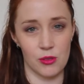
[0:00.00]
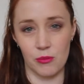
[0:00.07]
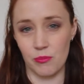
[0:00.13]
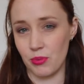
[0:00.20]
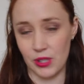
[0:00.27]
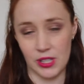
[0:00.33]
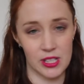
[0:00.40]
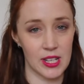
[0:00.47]
or
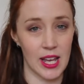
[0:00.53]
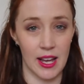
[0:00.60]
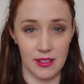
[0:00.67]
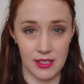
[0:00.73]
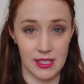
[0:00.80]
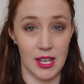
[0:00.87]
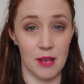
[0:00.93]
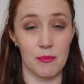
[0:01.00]
print
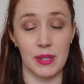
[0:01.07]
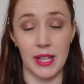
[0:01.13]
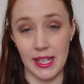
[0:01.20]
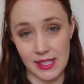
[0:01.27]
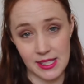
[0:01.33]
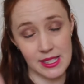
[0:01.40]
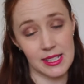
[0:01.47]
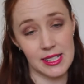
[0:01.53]
out
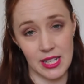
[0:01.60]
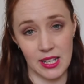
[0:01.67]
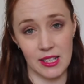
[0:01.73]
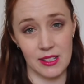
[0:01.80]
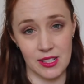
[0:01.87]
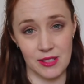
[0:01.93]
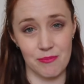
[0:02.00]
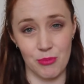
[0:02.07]
templates and
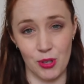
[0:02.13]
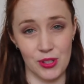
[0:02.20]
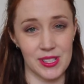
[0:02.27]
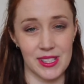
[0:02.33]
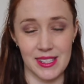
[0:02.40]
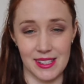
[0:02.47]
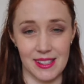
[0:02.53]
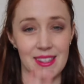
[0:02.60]
ticket
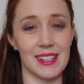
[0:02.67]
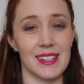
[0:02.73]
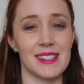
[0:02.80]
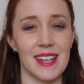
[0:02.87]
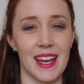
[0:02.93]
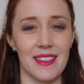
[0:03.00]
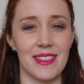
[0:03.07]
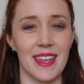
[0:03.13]
boxes and
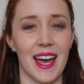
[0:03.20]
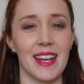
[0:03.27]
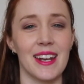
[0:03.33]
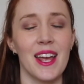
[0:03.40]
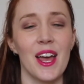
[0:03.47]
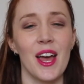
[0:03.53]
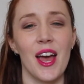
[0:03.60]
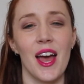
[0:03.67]
things like that.